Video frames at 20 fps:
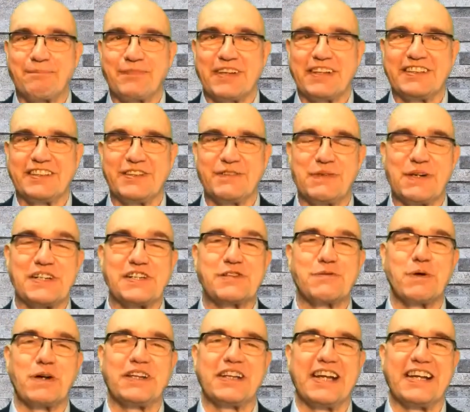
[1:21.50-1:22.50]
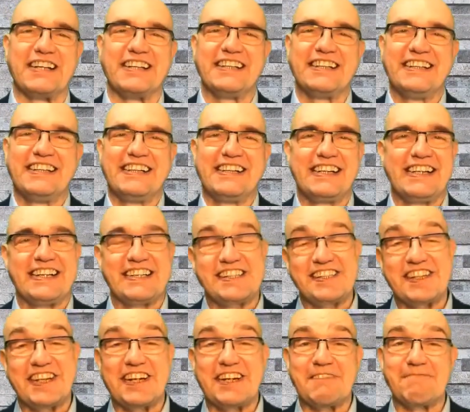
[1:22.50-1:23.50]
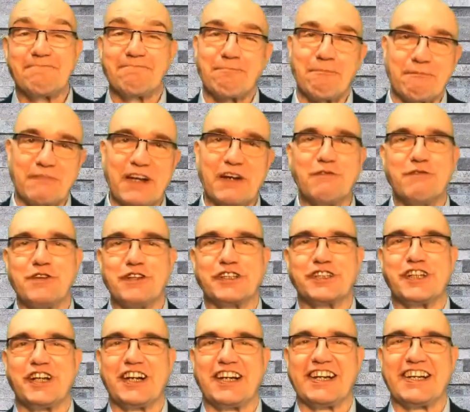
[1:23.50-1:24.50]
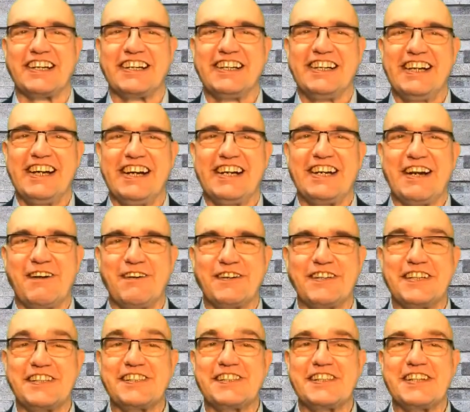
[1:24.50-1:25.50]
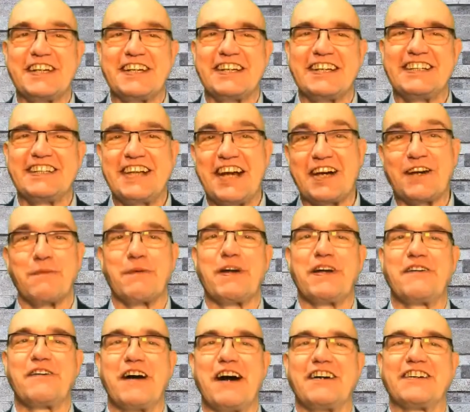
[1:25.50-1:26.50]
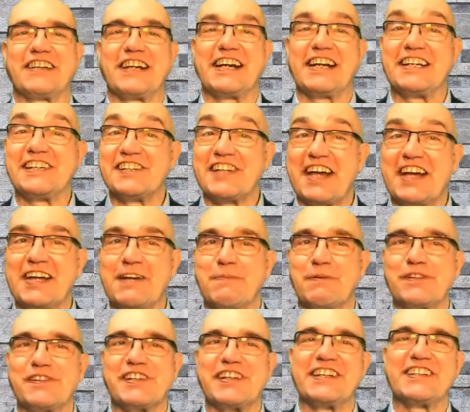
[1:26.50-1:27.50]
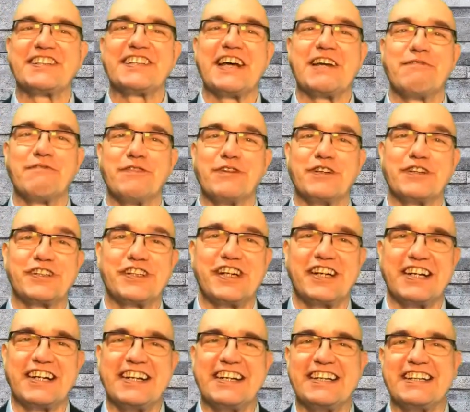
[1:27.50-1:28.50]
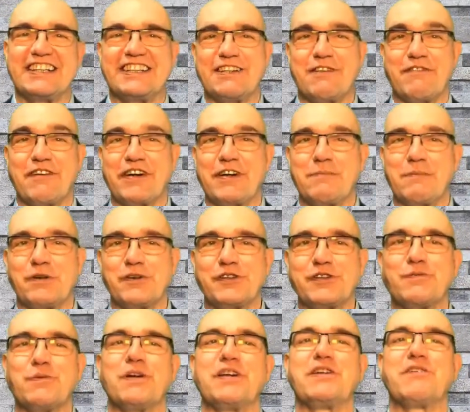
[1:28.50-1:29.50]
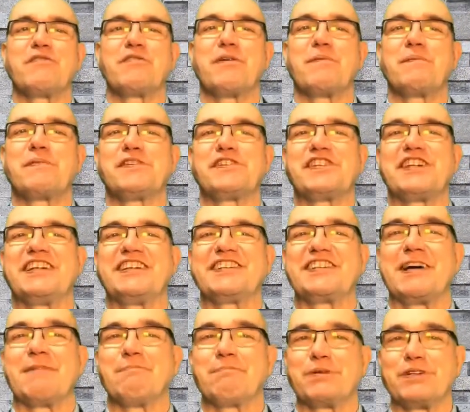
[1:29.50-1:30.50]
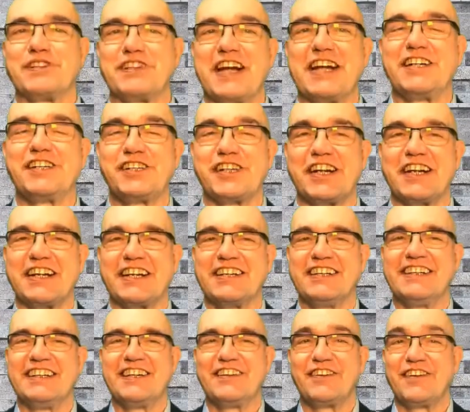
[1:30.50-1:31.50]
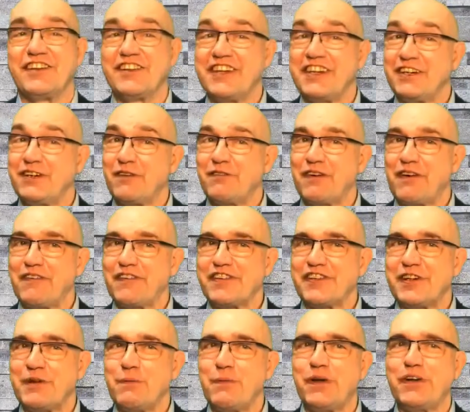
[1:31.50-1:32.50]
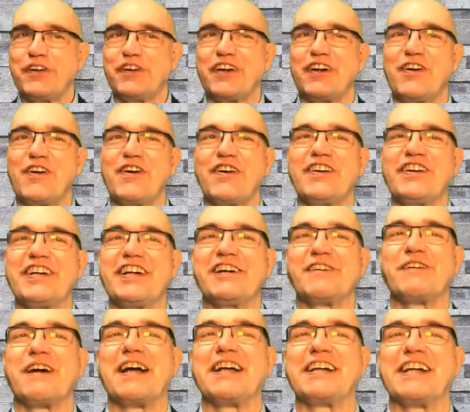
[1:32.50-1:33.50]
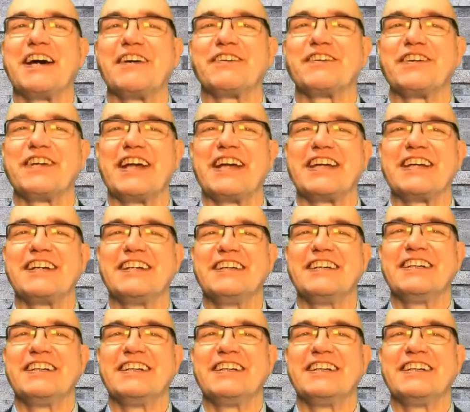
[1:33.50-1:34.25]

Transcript: and the rest were done, let's say, virtually. Now it is the other way around. At least 80% is done virtually, and the very most 24% is done presentially. So think of everything we're going to learn here right now today,